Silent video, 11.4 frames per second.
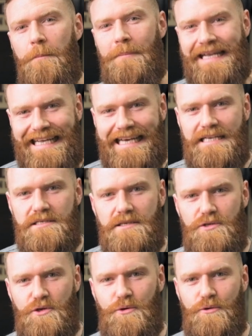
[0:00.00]

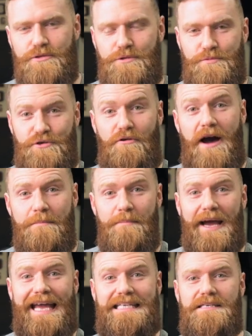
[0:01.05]
Please do subscribe
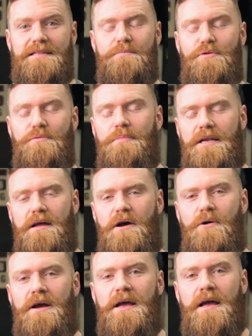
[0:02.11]
by hitting the button
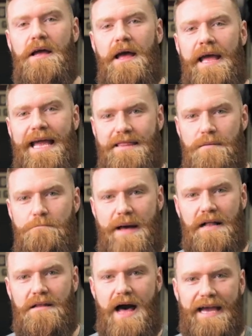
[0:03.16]
below. Hit the
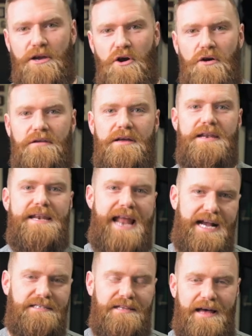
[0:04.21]
bell icon
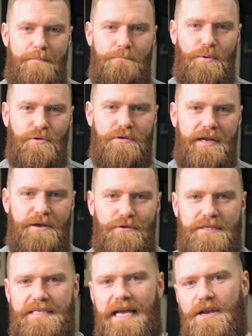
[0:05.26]
next to that button in
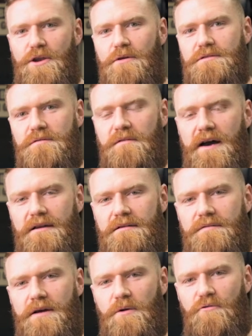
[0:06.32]
order to get notified
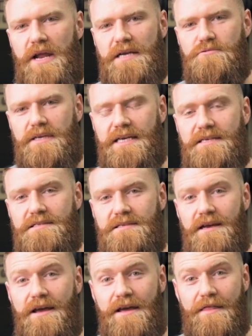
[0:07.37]
of our next
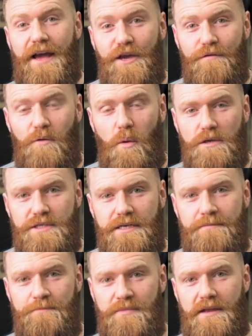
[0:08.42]
release. Thank you for
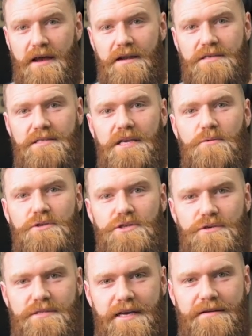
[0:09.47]
watching, and I'll see you on
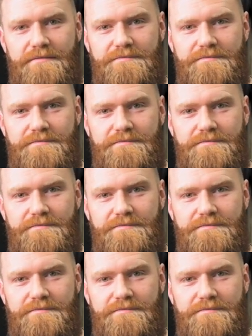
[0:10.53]
Tuesday.